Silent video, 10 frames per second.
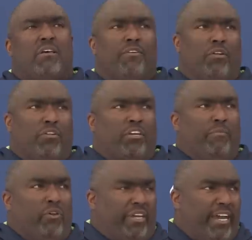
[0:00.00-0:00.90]
you know, the
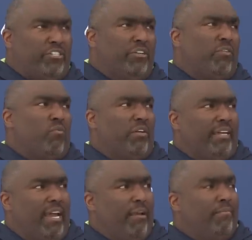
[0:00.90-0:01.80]
communication in the run
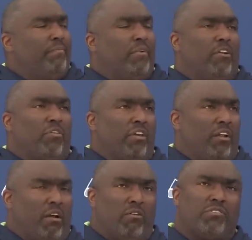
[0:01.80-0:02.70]
game, you know, the
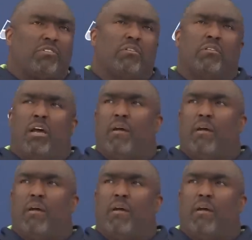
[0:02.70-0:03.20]
alerts,